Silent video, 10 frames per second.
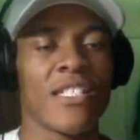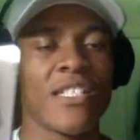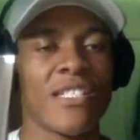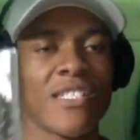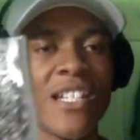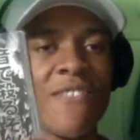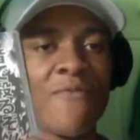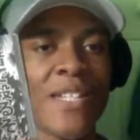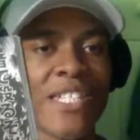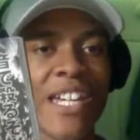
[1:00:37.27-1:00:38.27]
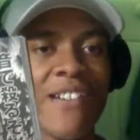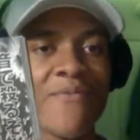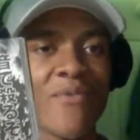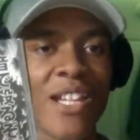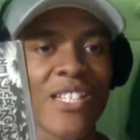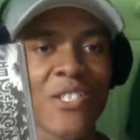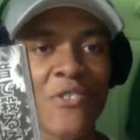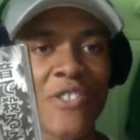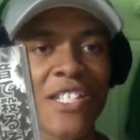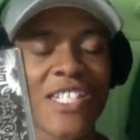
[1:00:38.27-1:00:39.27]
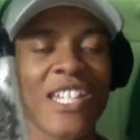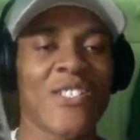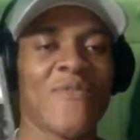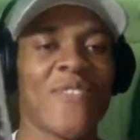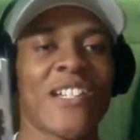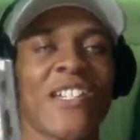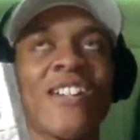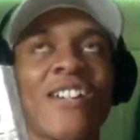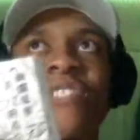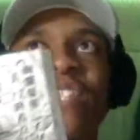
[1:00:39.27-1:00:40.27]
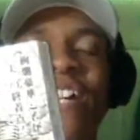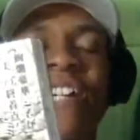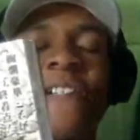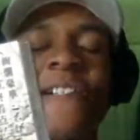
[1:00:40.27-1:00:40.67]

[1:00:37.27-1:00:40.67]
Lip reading: It's not even meant to have great stories. They just figured out that